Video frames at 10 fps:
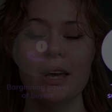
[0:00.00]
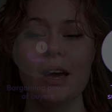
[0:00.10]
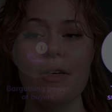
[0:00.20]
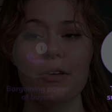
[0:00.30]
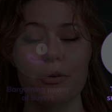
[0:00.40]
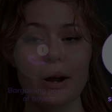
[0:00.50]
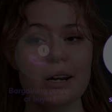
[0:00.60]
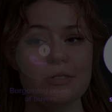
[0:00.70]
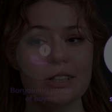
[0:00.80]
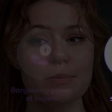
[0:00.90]
the threat
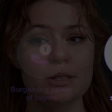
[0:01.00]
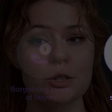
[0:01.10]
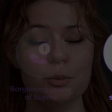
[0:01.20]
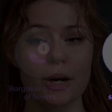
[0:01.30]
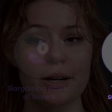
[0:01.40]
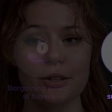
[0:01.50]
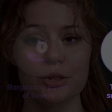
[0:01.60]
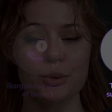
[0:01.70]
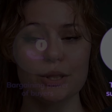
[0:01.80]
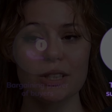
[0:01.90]
of substitute products
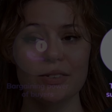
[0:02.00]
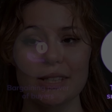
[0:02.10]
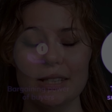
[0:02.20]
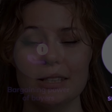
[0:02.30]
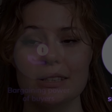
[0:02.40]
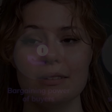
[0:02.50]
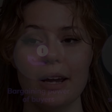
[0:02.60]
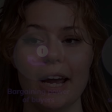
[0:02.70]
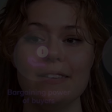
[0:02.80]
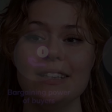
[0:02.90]
or services,
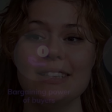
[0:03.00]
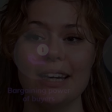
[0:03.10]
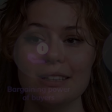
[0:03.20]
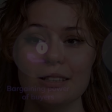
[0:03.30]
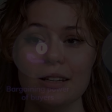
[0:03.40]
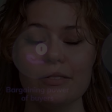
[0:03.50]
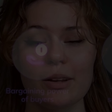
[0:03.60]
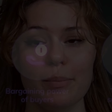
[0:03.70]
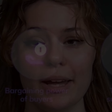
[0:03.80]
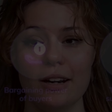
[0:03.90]
and the intensity of
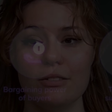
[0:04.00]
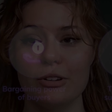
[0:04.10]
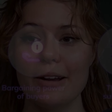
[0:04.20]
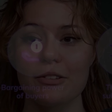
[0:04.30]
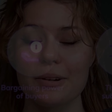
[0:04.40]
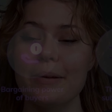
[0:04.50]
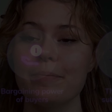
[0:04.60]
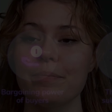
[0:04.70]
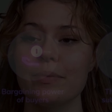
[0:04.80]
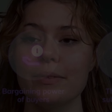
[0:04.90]
competitive rivalry.
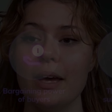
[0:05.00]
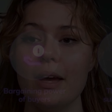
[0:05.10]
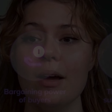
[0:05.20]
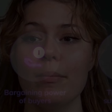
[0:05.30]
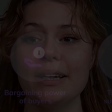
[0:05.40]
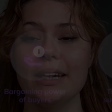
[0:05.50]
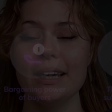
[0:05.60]
By getting